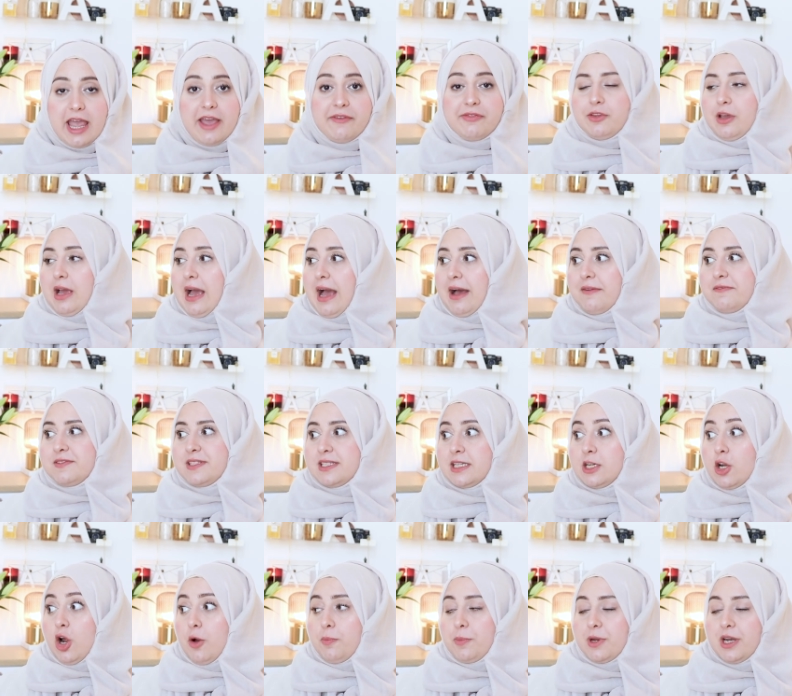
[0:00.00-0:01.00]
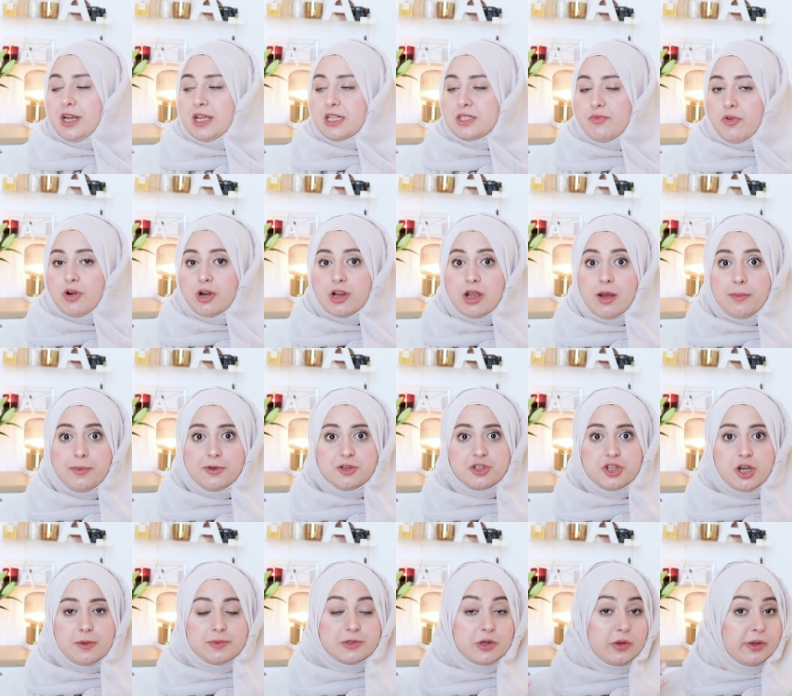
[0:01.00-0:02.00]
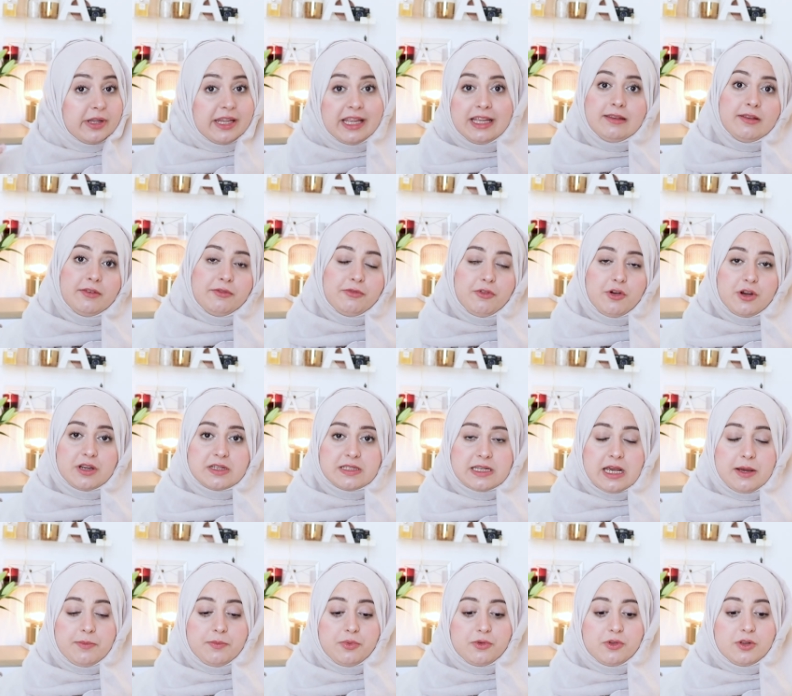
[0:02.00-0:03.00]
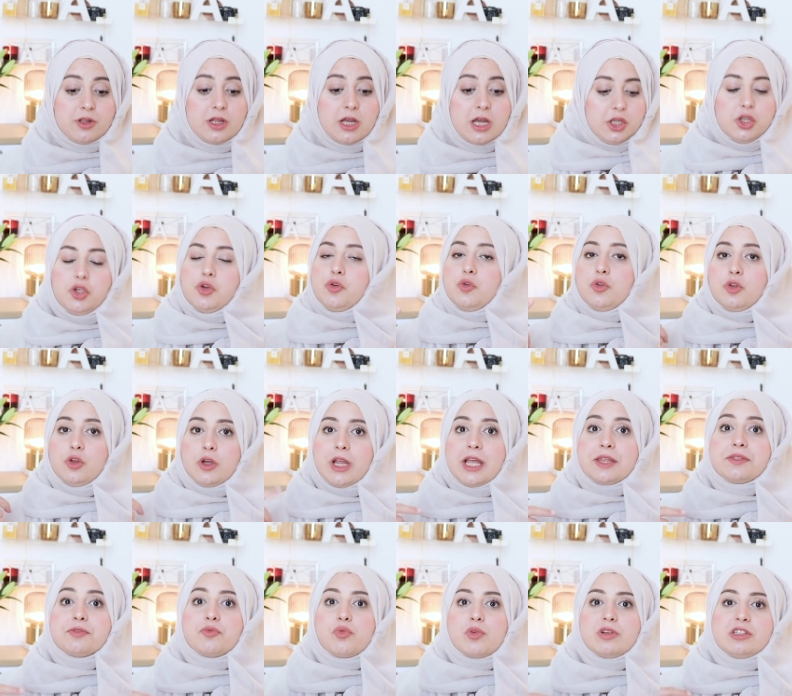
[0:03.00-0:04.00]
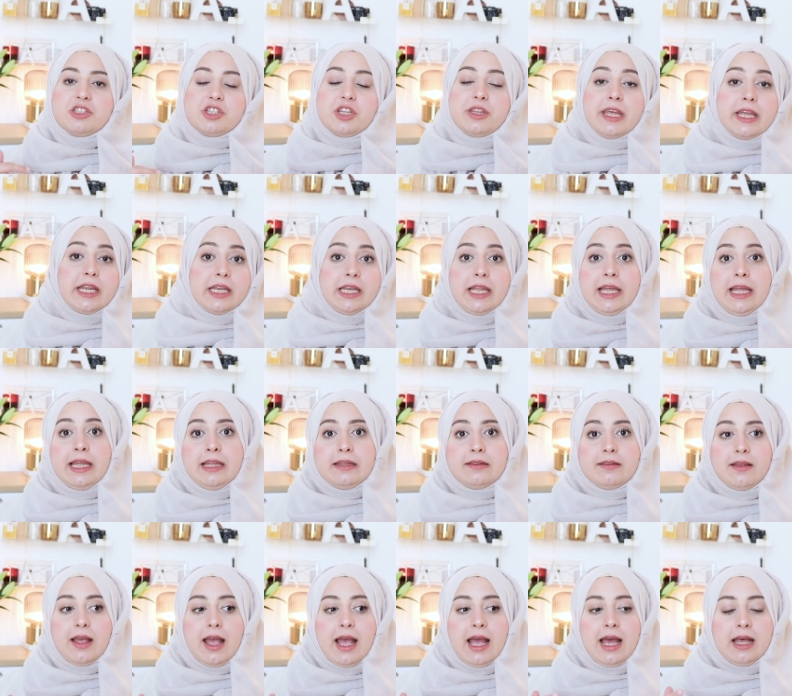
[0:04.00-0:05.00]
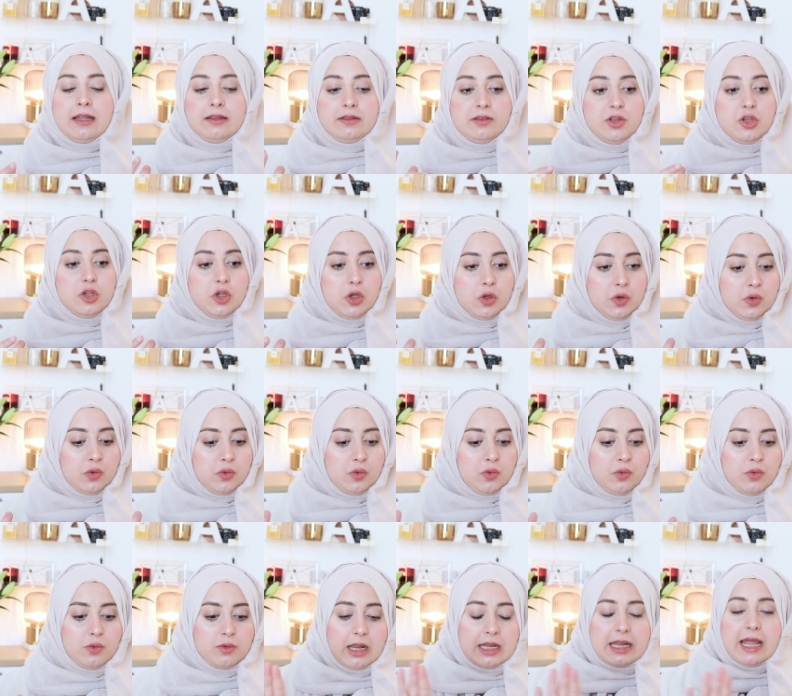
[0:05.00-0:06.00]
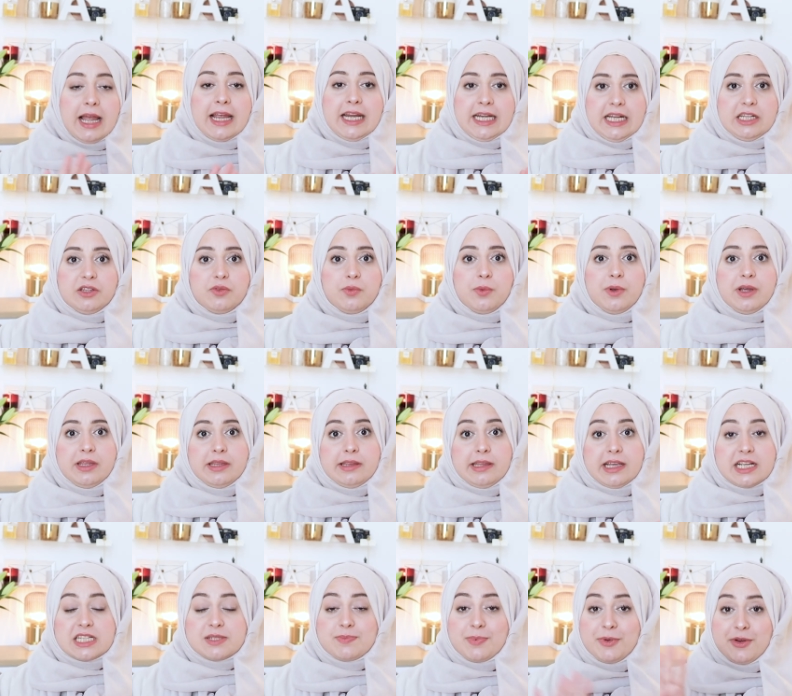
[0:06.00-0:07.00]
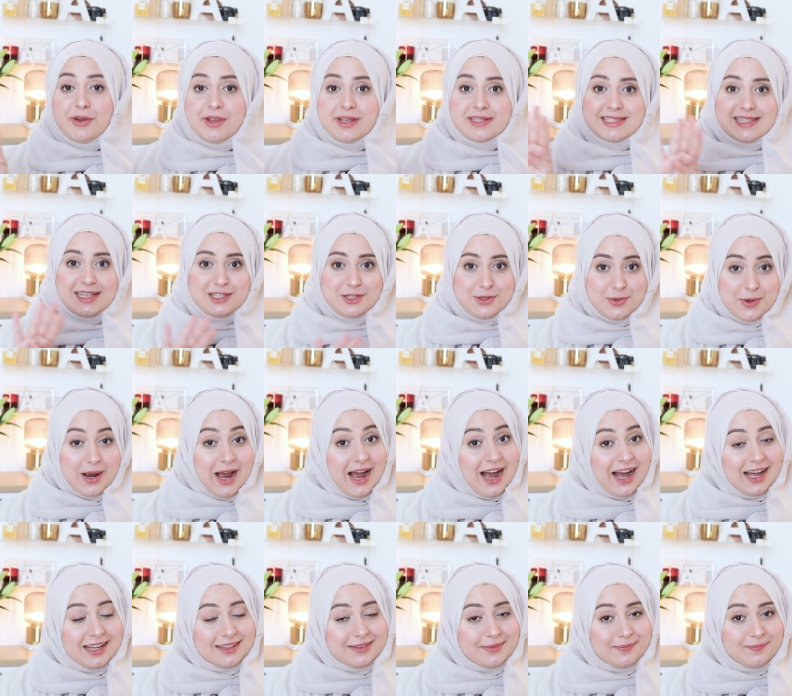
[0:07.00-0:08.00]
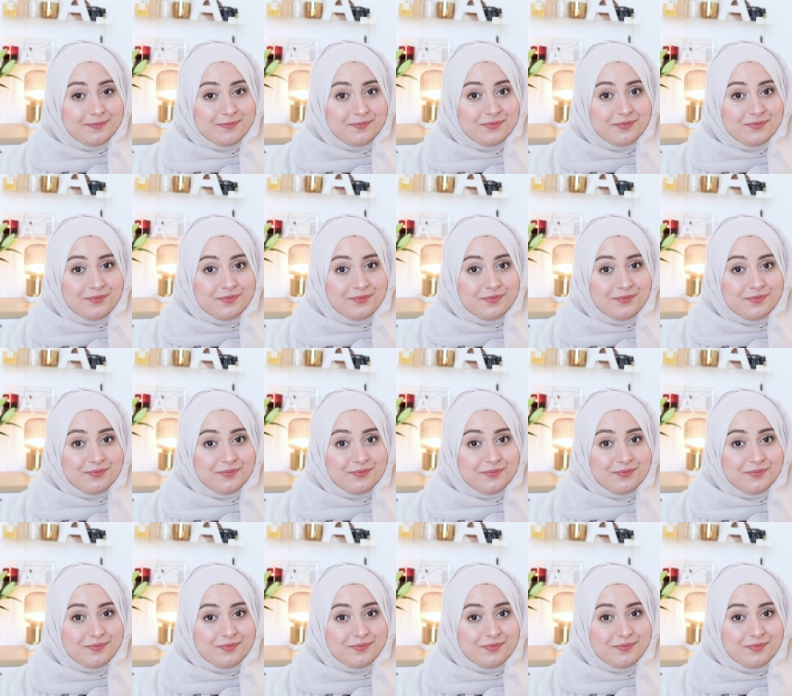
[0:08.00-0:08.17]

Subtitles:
If you have seen openings for a couple jobs on LinkedIn, for example, you look at what they need and you align it with the experience that you had,